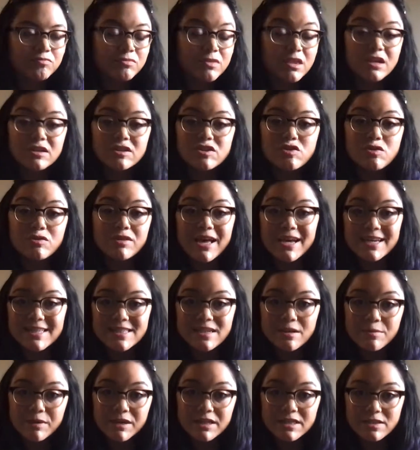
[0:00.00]
So last
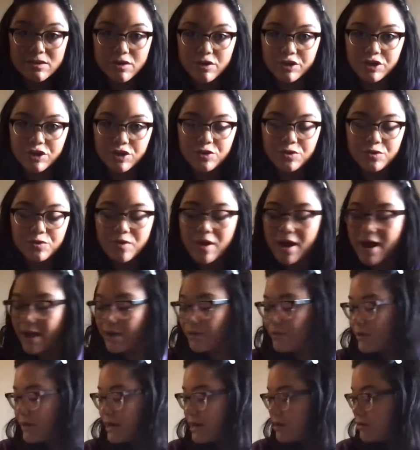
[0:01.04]
time I saw you, I
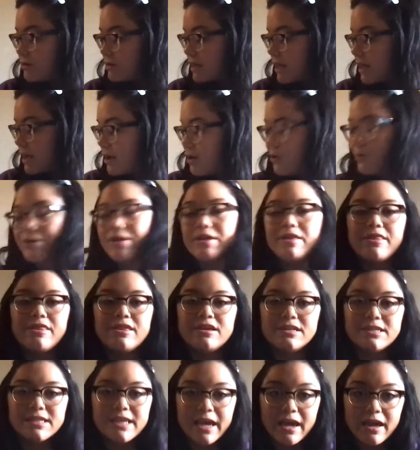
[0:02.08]
read out loud The
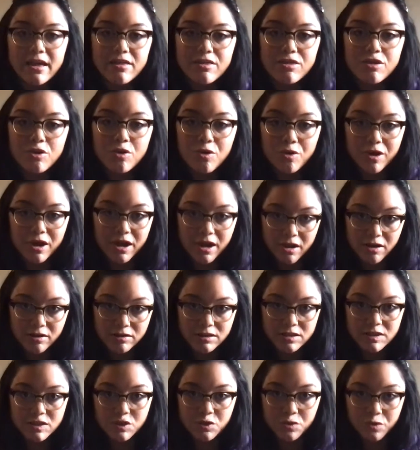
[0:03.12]
Day the
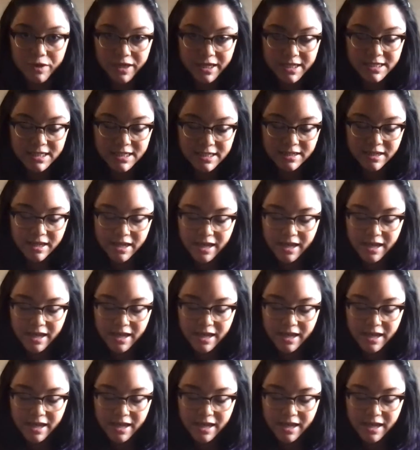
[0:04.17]
Crayons Quit.